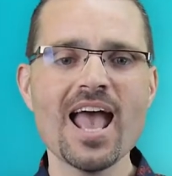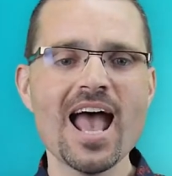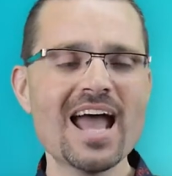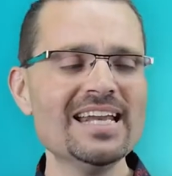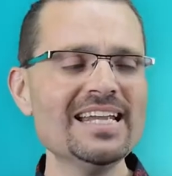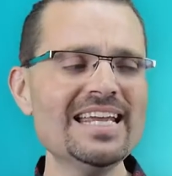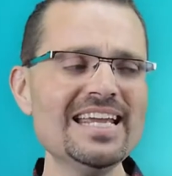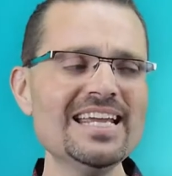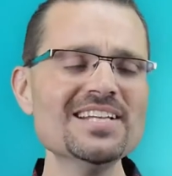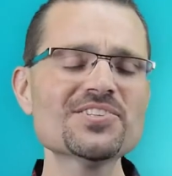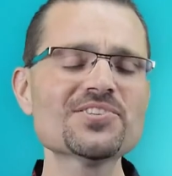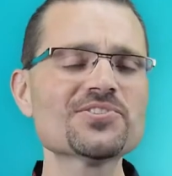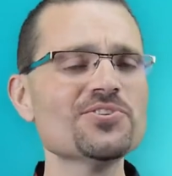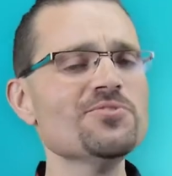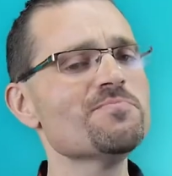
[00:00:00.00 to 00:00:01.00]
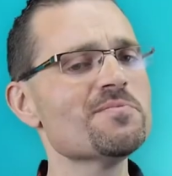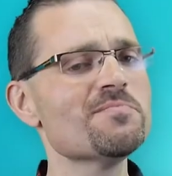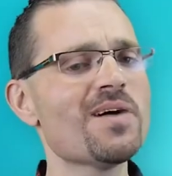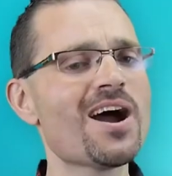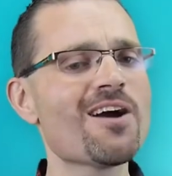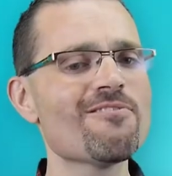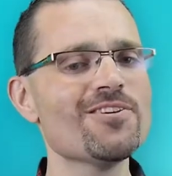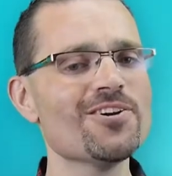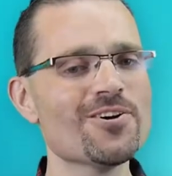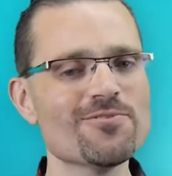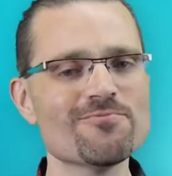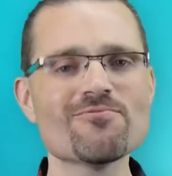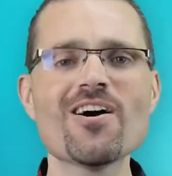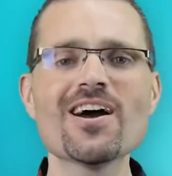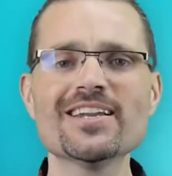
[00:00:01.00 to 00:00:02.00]
And here's Super Mario
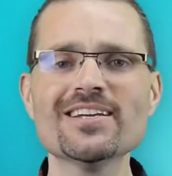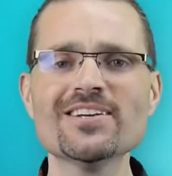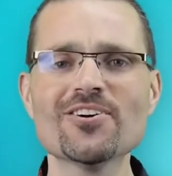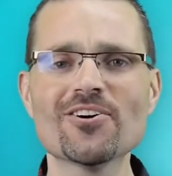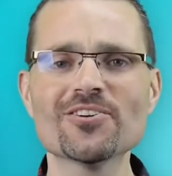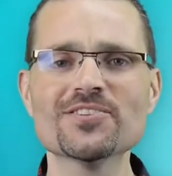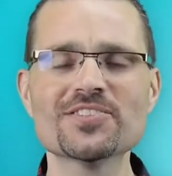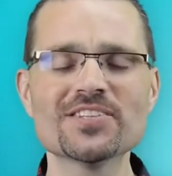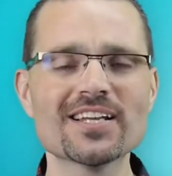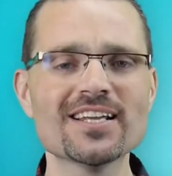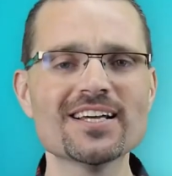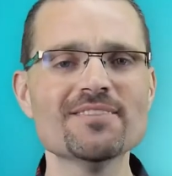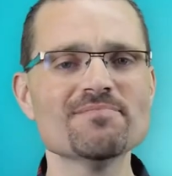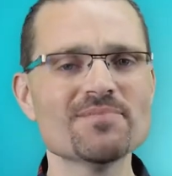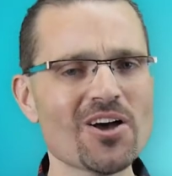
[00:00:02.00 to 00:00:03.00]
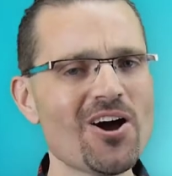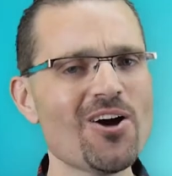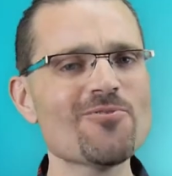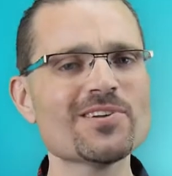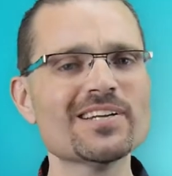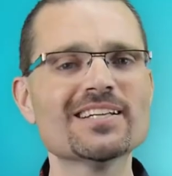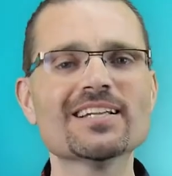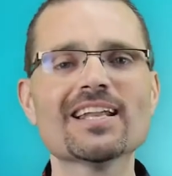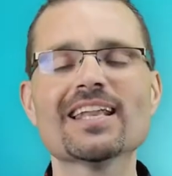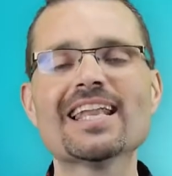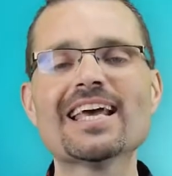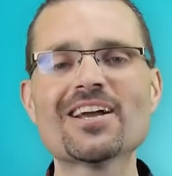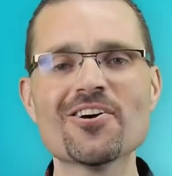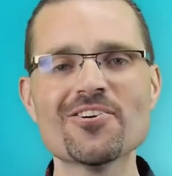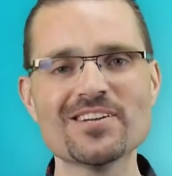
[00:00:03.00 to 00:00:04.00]
riding Godzilla holding
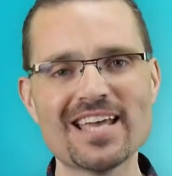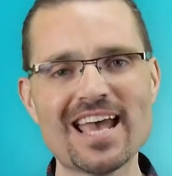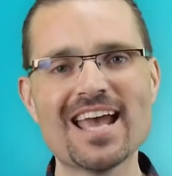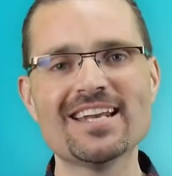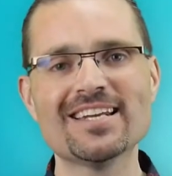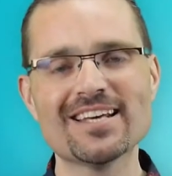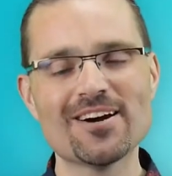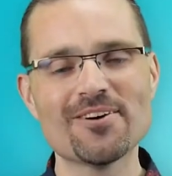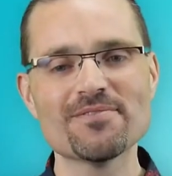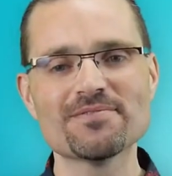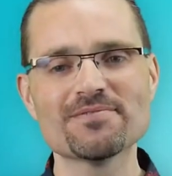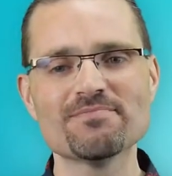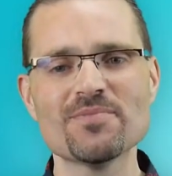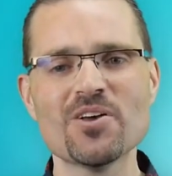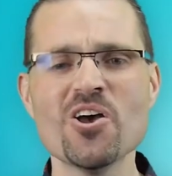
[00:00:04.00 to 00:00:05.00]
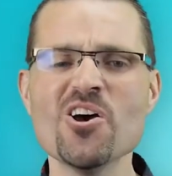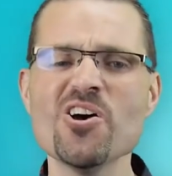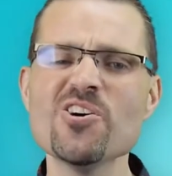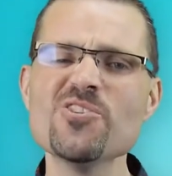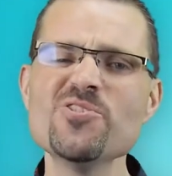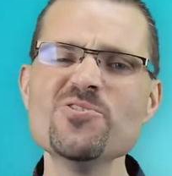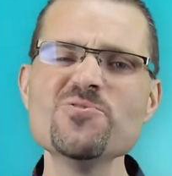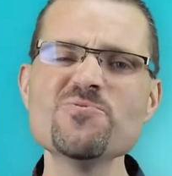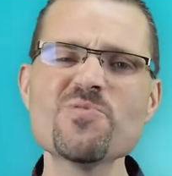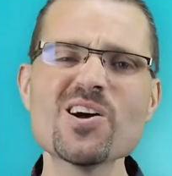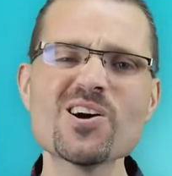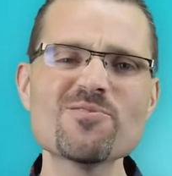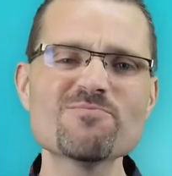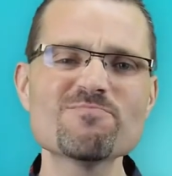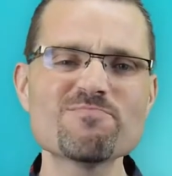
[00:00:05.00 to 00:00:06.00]
Lego Gandalf, who,
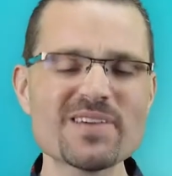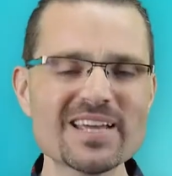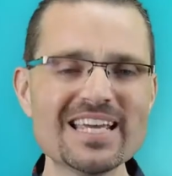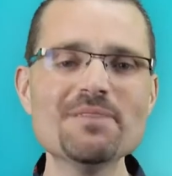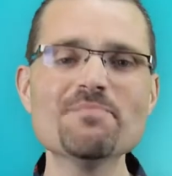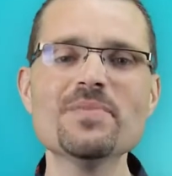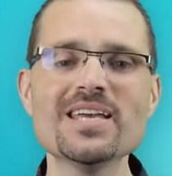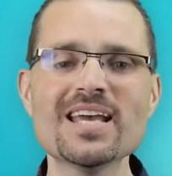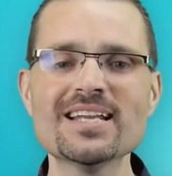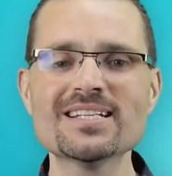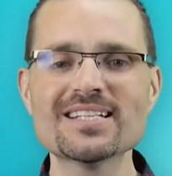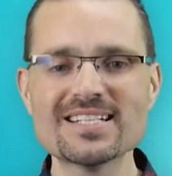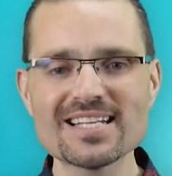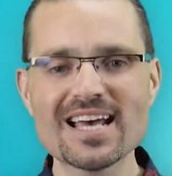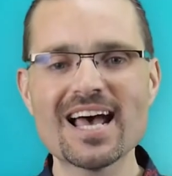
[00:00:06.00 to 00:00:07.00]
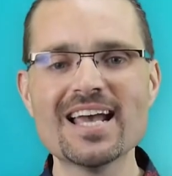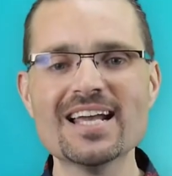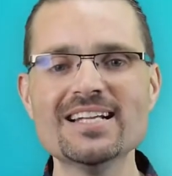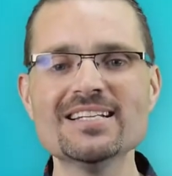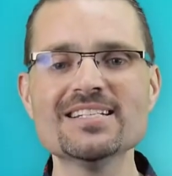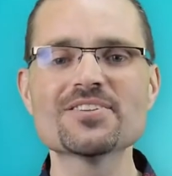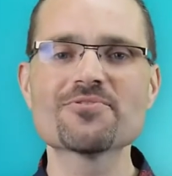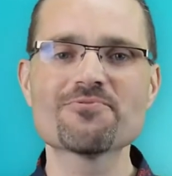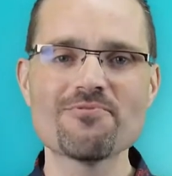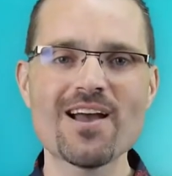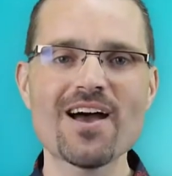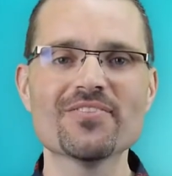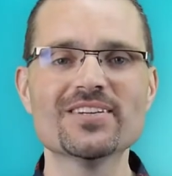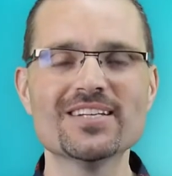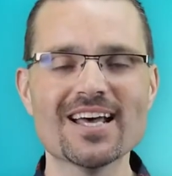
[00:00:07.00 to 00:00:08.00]
well, keep me entertained
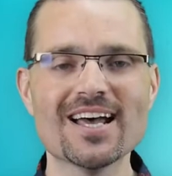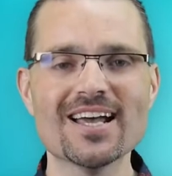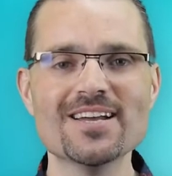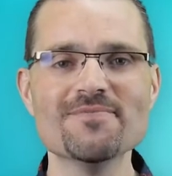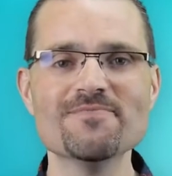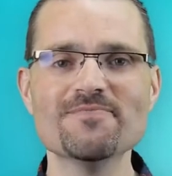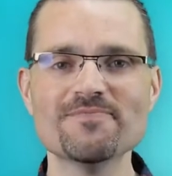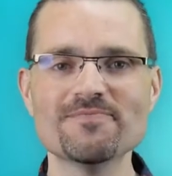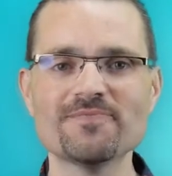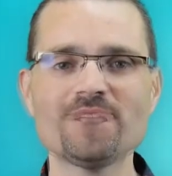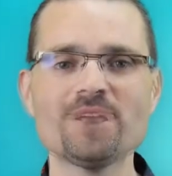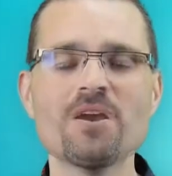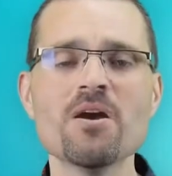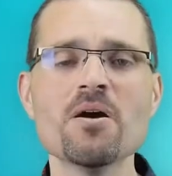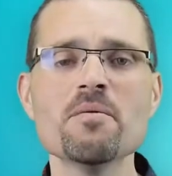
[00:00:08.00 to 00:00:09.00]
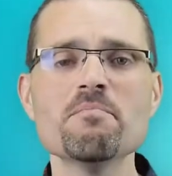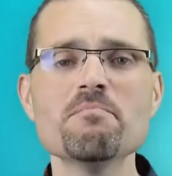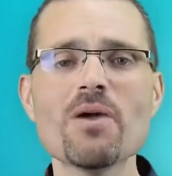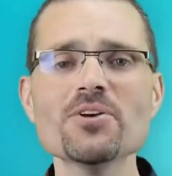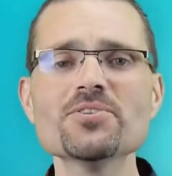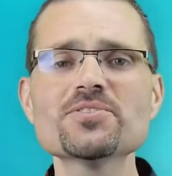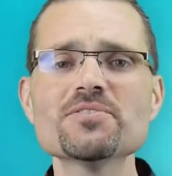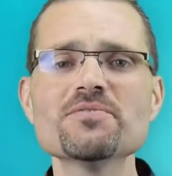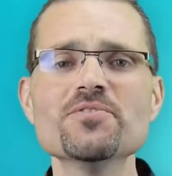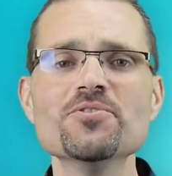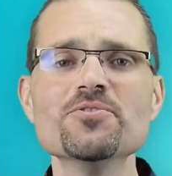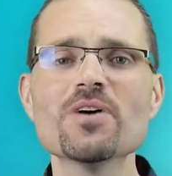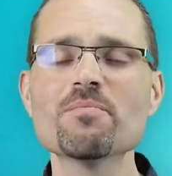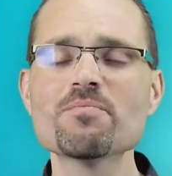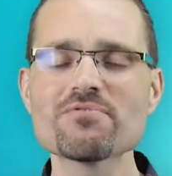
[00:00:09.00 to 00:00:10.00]
throughout the day. Most of
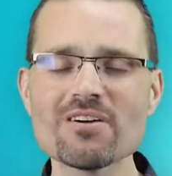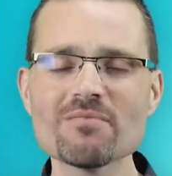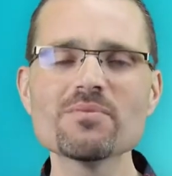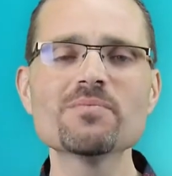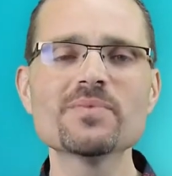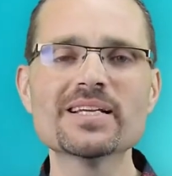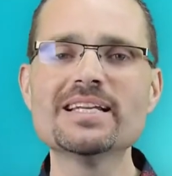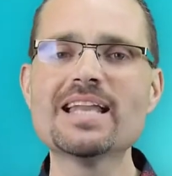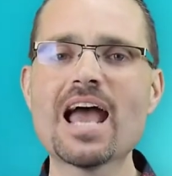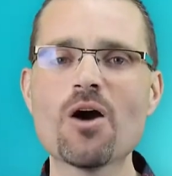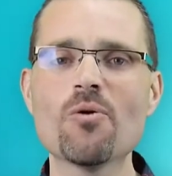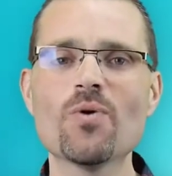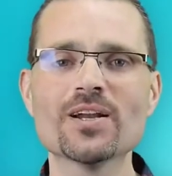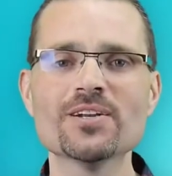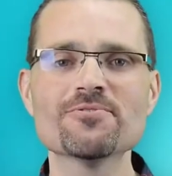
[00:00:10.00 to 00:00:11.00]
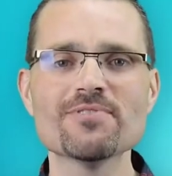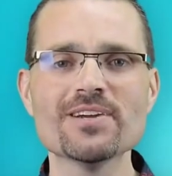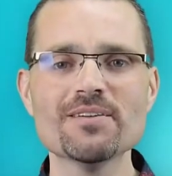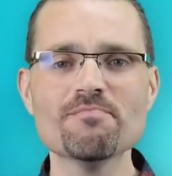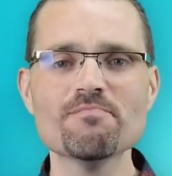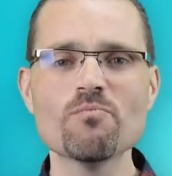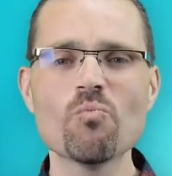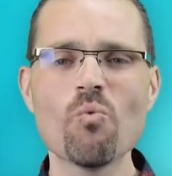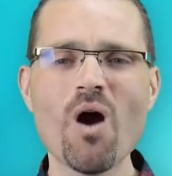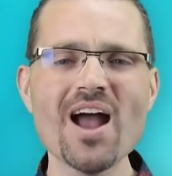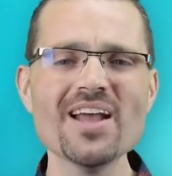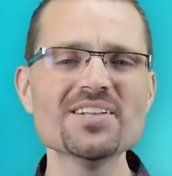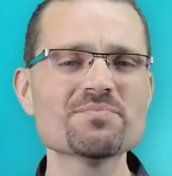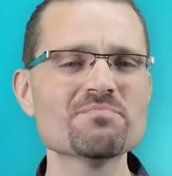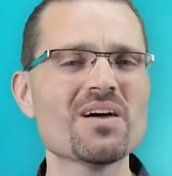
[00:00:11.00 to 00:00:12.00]
you are probably now wondering, why
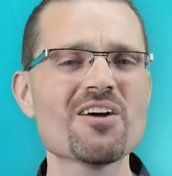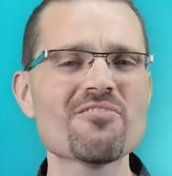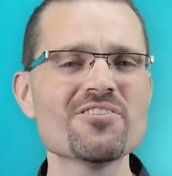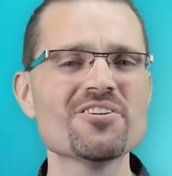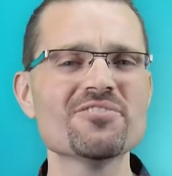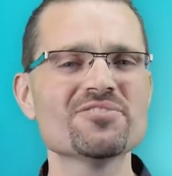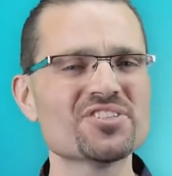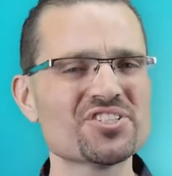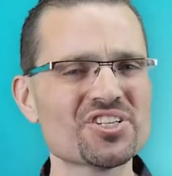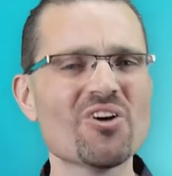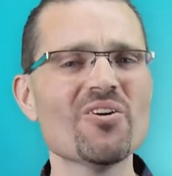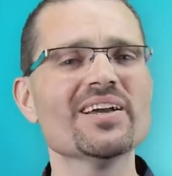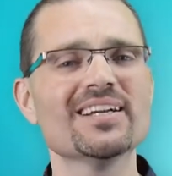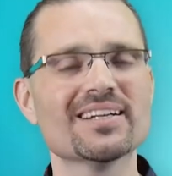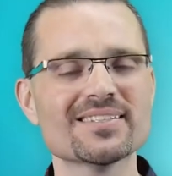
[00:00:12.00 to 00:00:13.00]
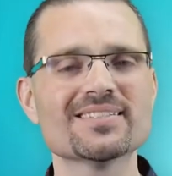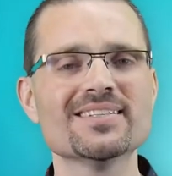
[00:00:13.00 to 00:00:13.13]
is Mario showing us